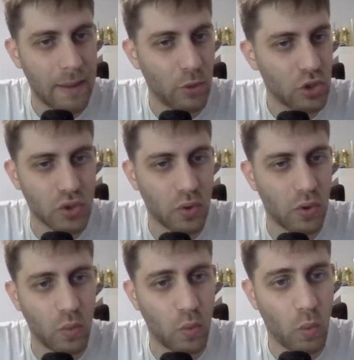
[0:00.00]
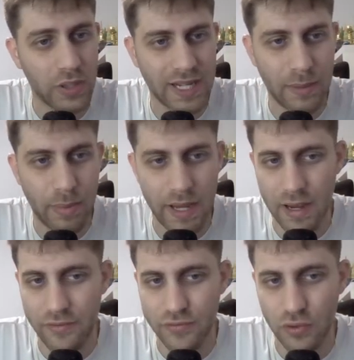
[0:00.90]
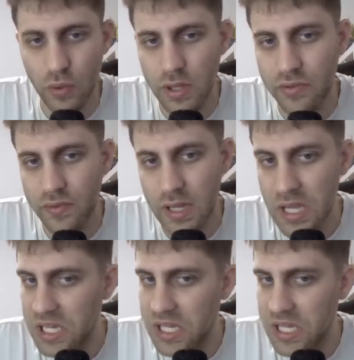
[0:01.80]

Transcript: I'm not sure what can he play. After rook e3,